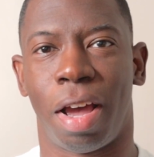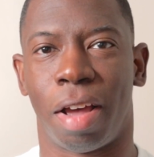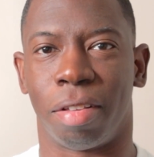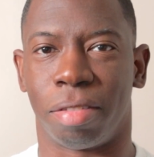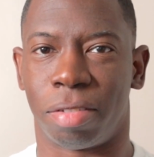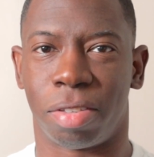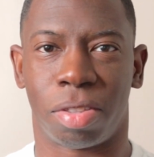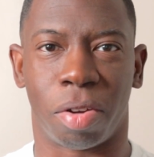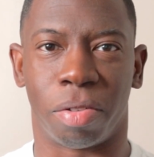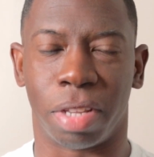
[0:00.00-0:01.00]
I'll
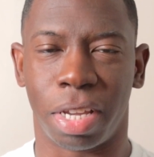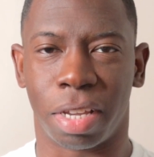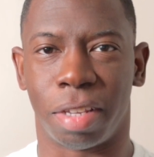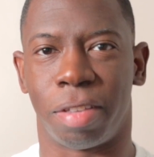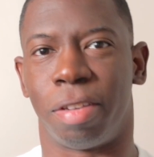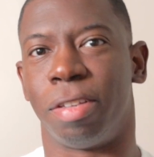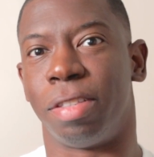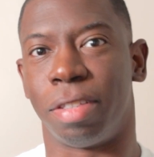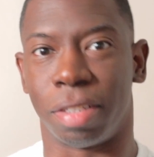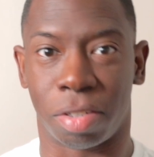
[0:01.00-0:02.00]
throw a link in the
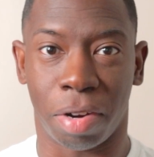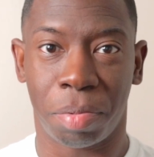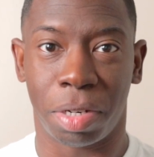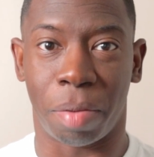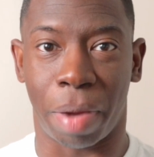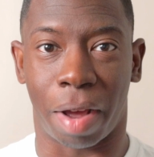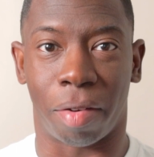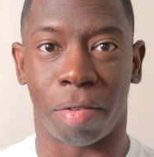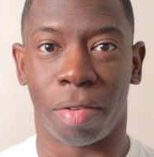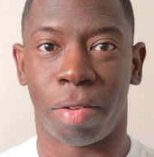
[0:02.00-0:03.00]
description
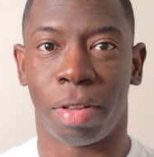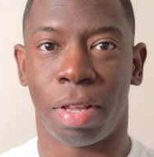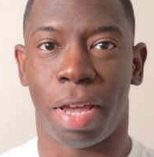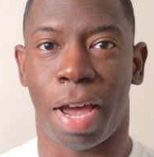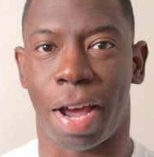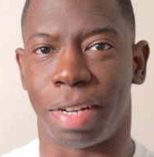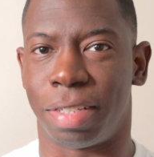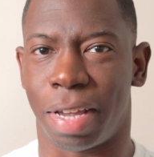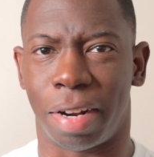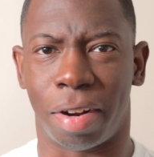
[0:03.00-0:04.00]
about how to
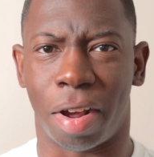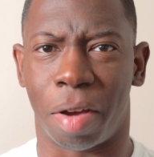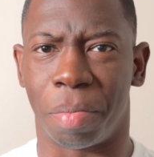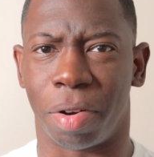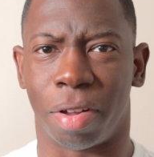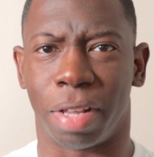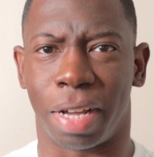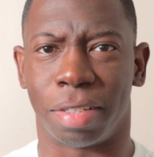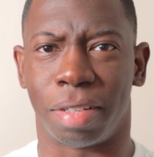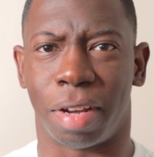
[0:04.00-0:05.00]
set it up and all
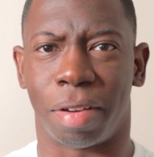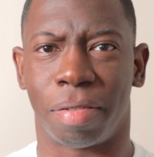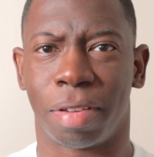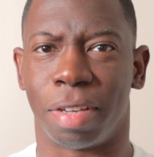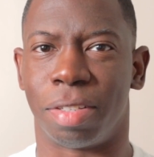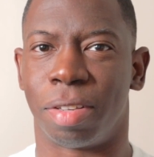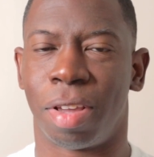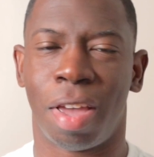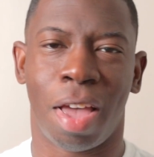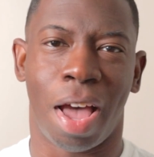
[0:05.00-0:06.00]
that stuff, because
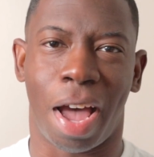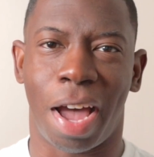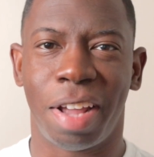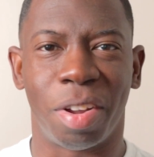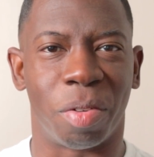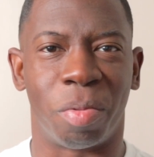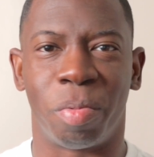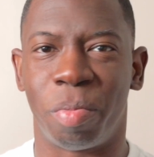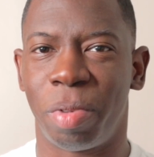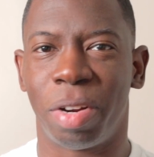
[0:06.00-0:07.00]
I know
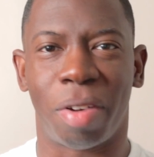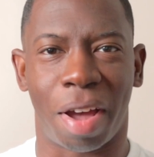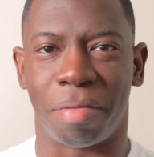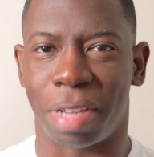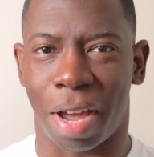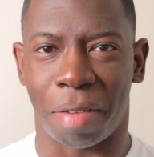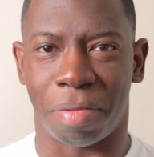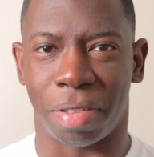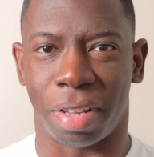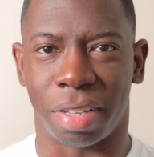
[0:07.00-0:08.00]
we don't have time
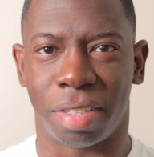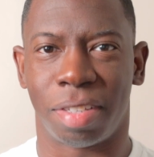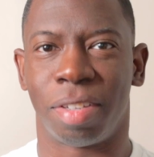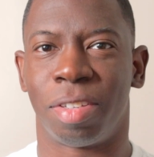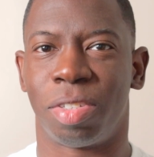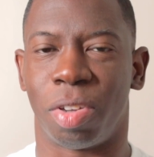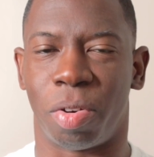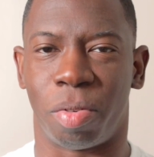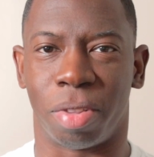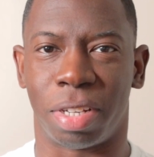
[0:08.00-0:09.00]
for this.
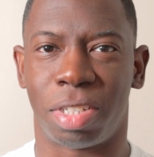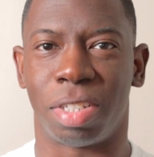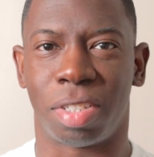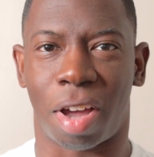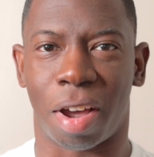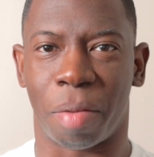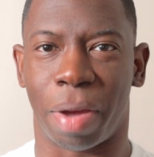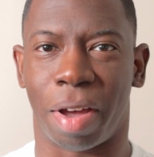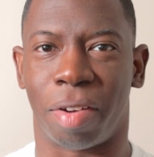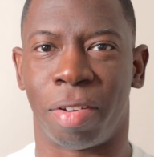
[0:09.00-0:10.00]
So let's just talk
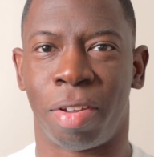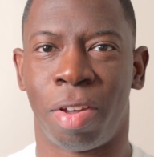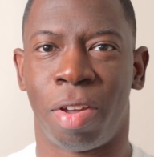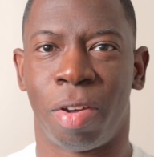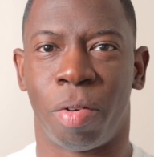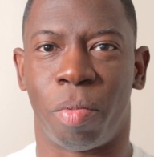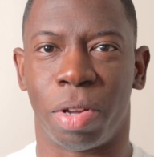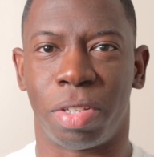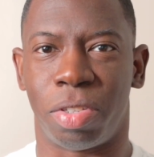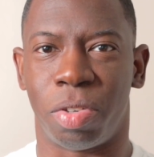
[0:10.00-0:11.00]
about
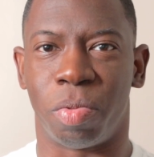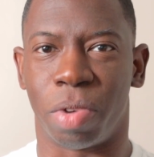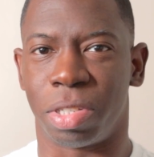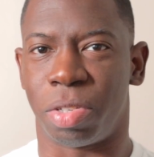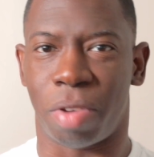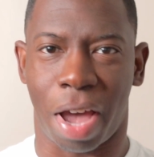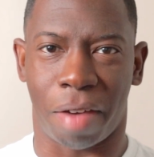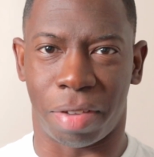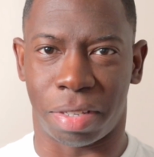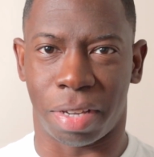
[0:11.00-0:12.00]
what to do once you
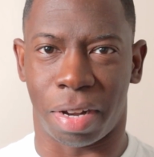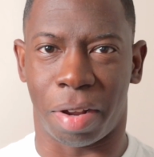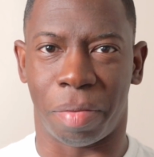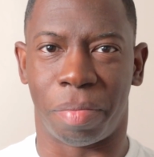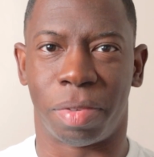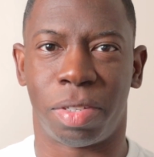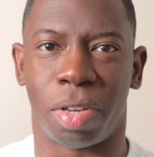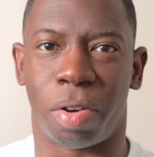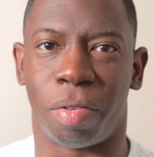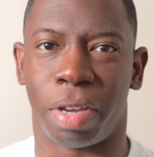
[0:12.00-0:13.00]
have it set up.
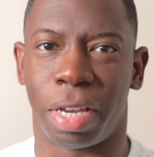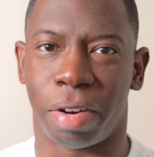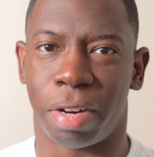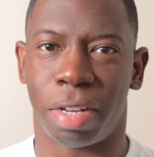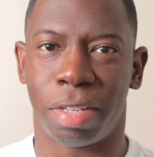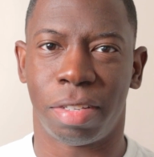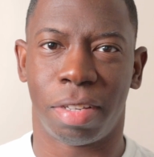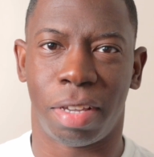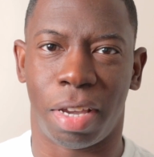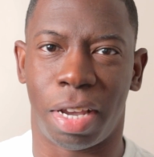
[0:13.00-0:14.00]
So here it is.